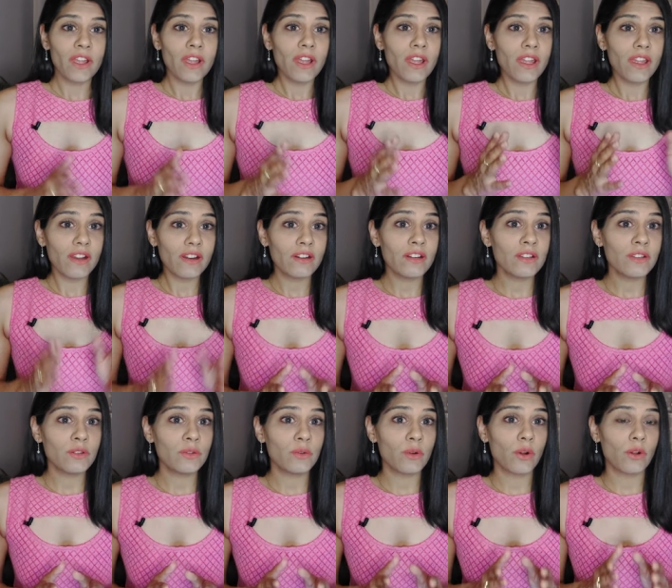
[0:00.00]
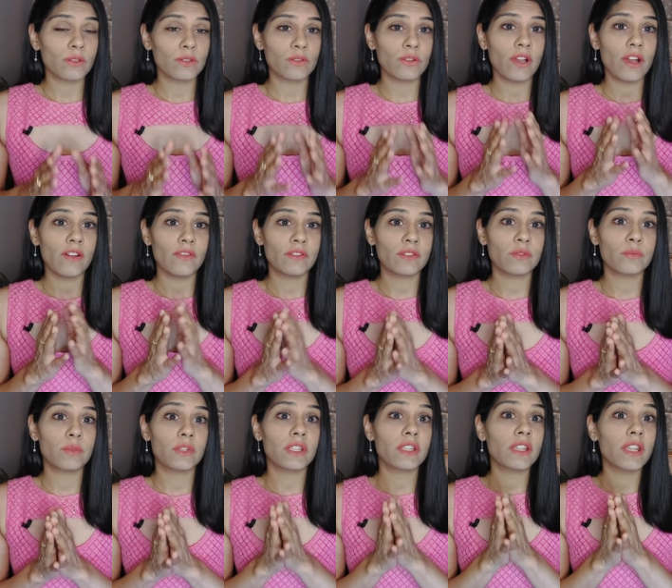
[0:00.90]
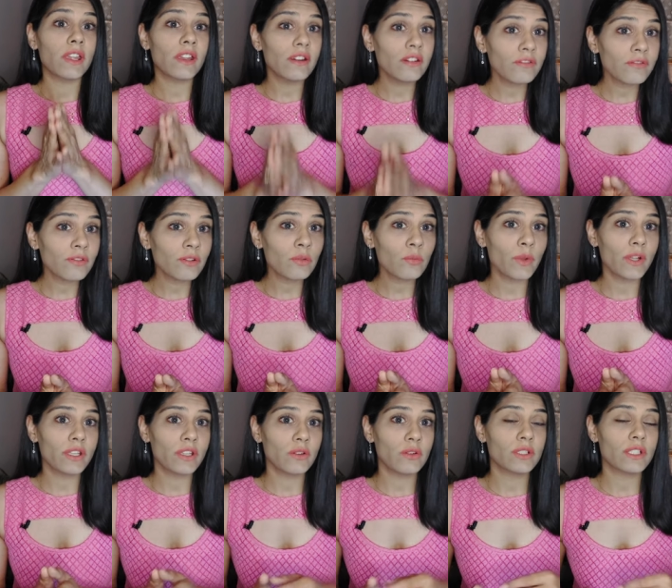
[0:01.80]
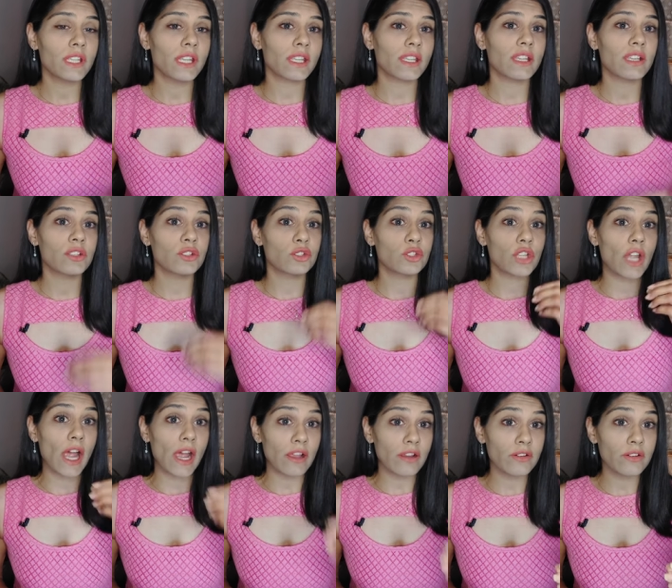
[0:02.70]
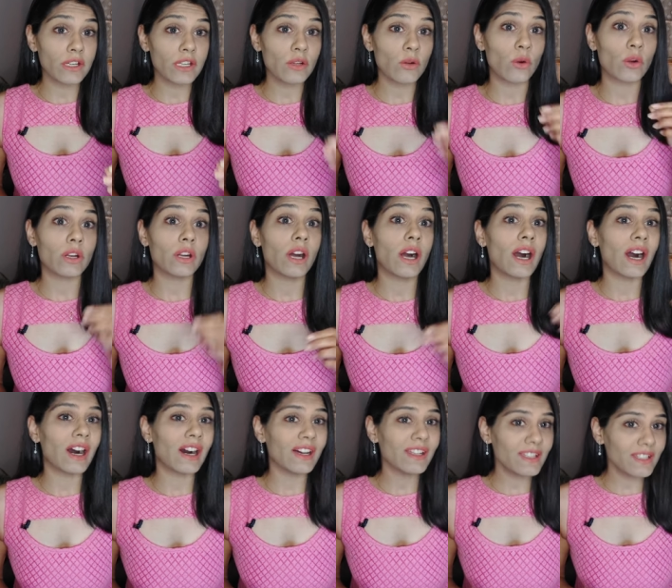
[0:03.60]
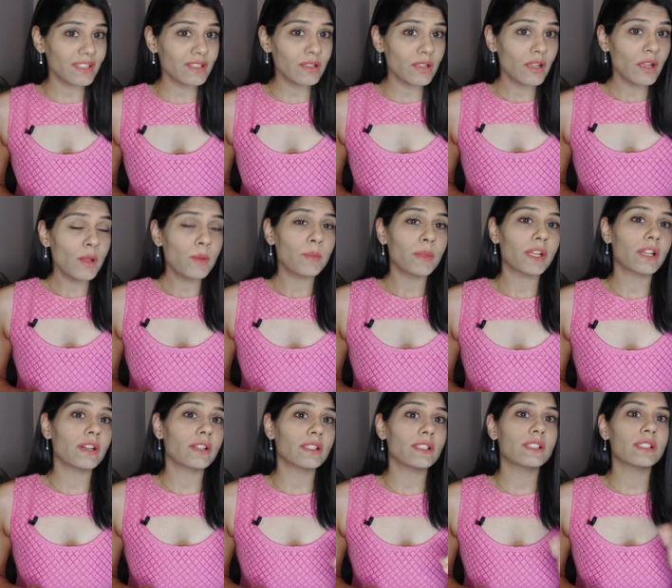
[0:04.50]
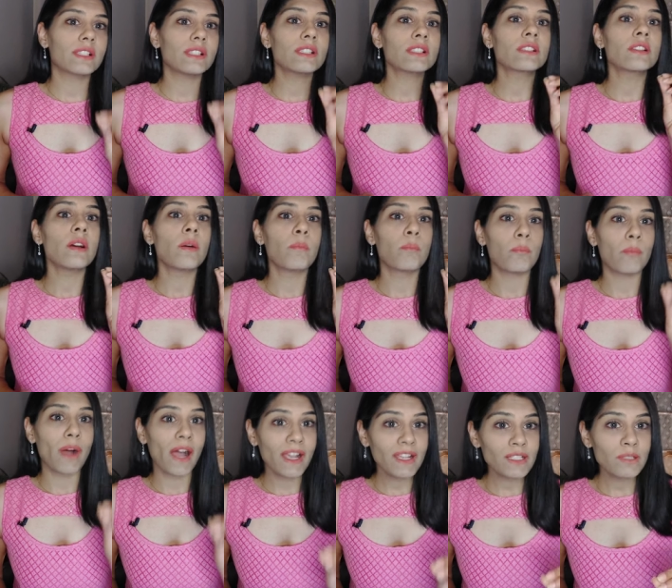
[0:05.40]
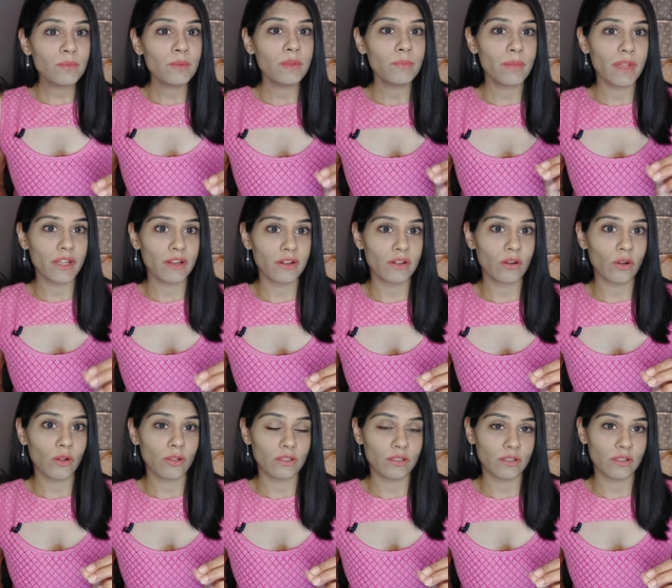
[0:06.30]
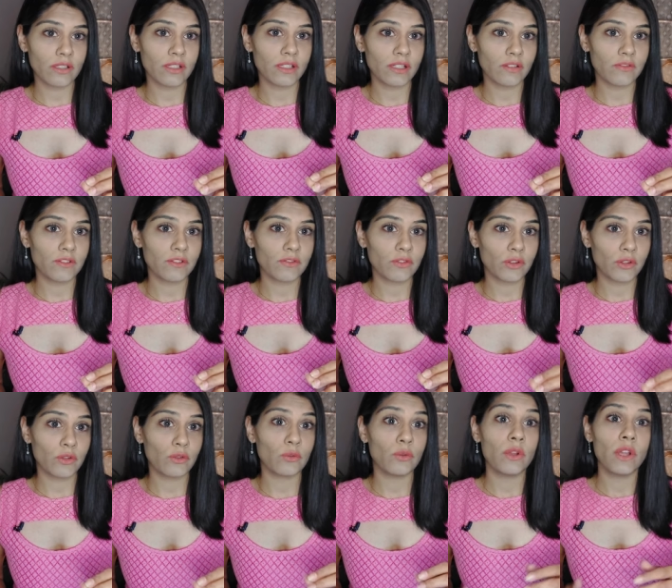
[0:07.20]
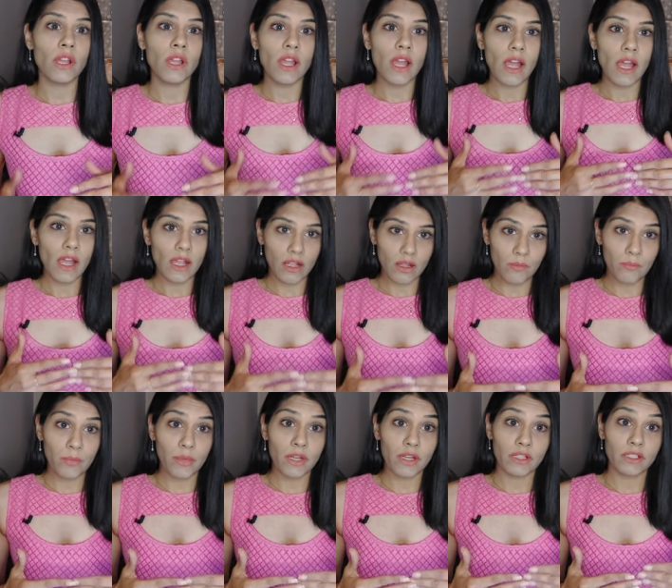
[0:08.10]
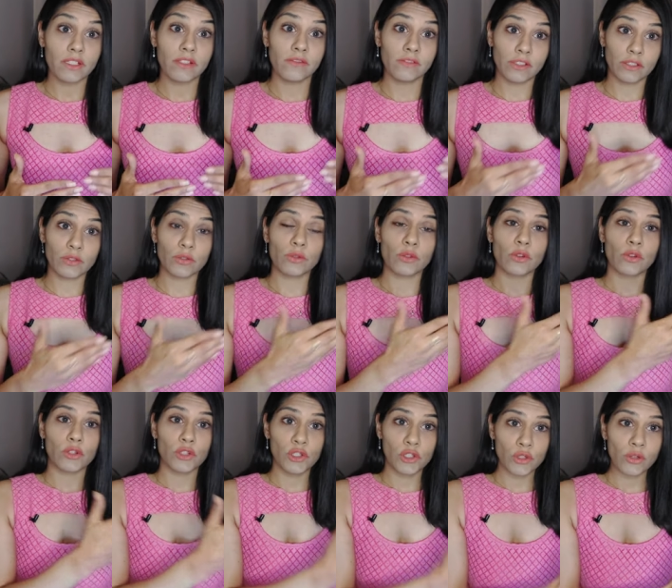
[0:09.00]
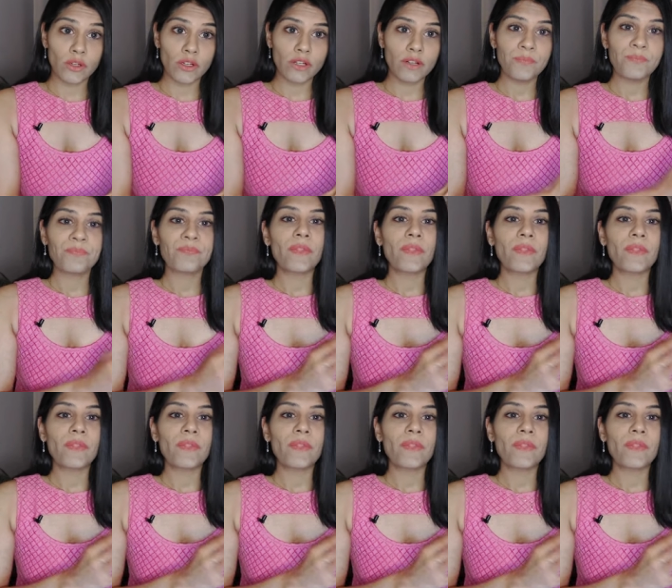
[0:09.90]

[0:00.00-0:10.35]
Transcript: Here, you also have to be careful when you're taking jaggery or honey, because these might be better alternatives for you comparatively to your sugar,